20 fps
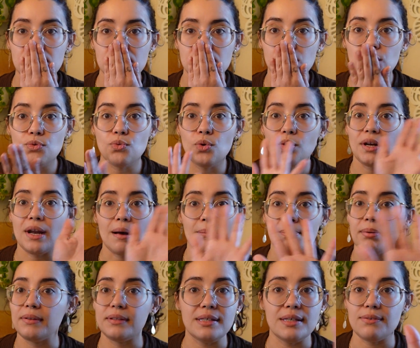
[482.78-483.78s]
You will not
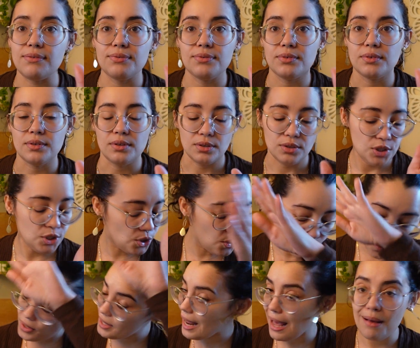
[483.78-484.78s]
believe. You
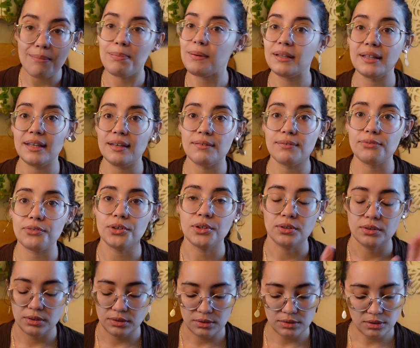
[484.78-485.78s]
will not believe.
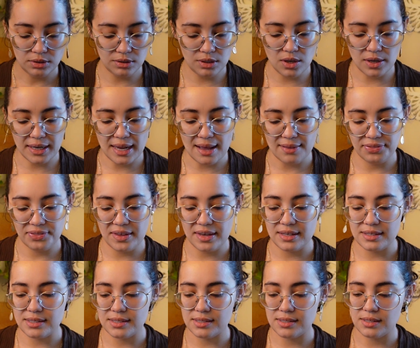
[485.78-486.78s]
Look at
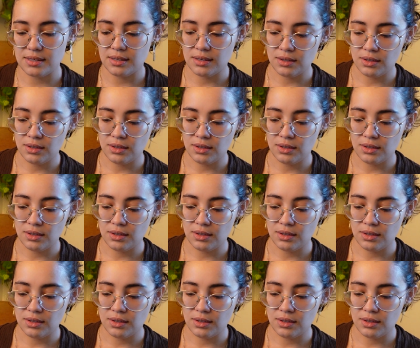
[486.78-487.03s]
this.